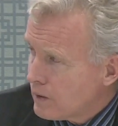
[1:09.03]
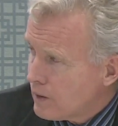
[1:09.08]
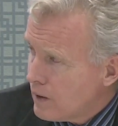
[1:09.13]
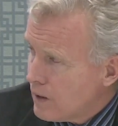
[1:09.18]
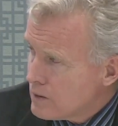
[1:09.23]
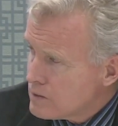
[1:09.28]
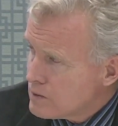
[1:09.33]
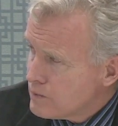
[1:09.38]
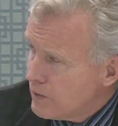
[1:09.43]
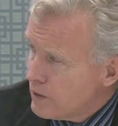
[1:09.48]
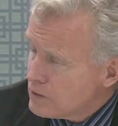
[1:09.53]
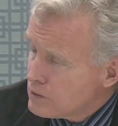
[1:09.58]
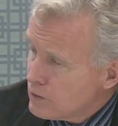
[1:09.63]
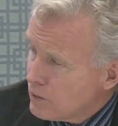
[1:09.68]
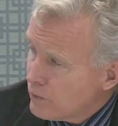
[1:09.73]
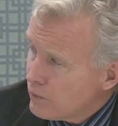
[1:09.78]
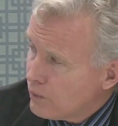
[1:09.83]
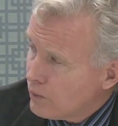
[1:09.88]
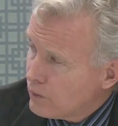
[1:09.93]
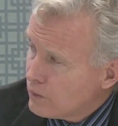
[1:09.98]
Conservation
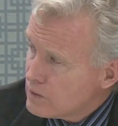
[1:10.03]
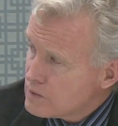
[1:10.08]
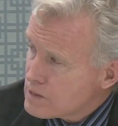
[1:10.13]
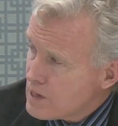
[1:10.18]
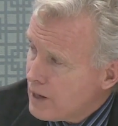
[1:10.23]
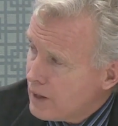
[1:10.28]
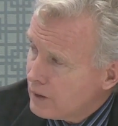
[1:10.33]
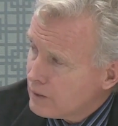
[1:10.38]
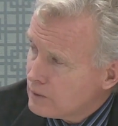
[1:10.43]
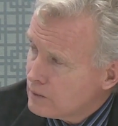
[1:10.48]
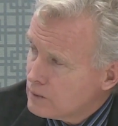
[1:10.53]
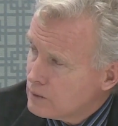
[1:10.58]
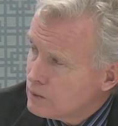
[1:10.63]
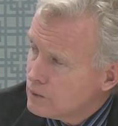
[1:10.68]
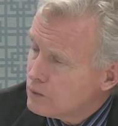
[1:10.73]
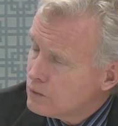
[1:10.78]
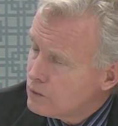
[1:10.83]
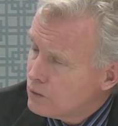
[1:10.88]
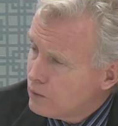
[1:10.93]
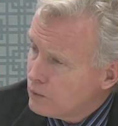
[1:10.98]
Authorities Act
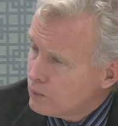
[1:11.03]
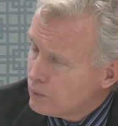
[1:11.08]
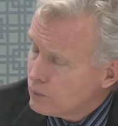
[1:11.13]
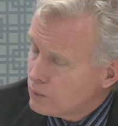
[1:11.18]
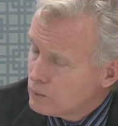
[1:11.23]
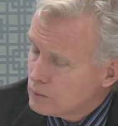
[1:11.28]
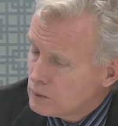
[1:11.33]
to.